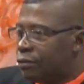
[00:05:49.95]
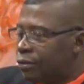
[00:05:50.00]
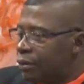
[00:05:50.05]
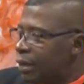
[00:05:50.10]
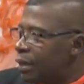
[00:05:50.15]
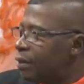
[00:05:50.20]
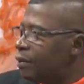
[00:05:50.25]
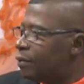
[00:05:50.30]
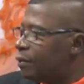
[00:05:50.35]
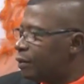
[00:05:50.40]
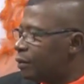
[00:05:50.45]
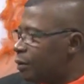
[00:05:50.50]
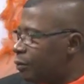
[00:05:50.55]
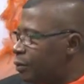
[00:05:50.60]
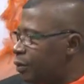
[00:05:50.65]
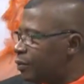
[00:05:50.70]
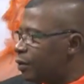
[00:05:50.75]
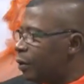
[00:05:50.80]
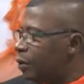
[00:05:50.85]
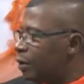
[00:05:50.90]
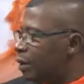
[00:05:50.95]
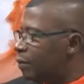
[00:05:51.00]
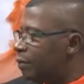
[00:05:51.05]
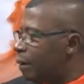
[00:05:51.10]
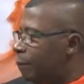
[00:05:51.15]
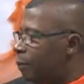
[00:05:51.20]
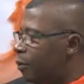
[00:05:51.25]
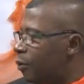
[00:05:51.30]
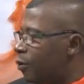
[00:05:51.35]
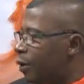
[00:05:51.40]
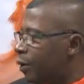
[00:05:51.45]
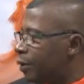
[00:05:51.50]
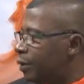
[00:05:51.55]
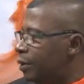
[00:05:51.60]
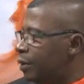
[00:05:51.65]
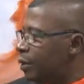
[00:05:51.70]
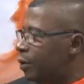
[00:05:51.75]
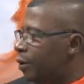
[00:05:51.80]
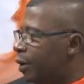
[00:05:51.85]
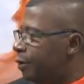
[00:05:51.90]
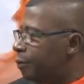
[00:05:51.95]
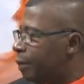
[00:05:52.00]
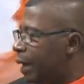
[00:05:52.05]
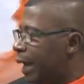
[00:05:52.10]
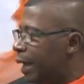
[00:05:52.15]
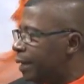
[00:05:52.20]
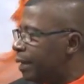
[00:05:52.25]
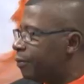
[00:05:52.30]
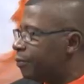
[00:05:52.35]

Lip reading: trade is as a result of a drug deal gone bad.